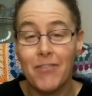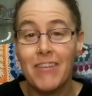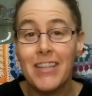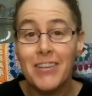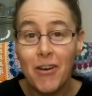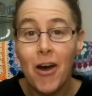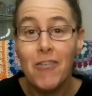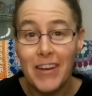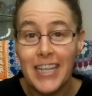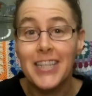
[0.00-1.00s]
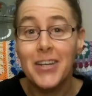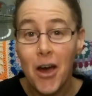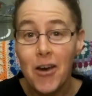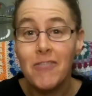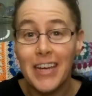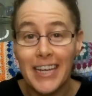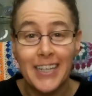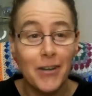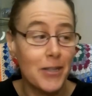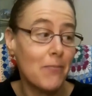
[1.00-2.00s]
you're in the diary. The
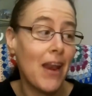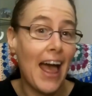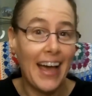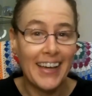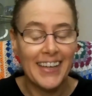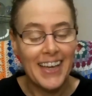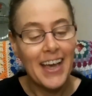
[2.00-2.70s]
diary, not the plaque.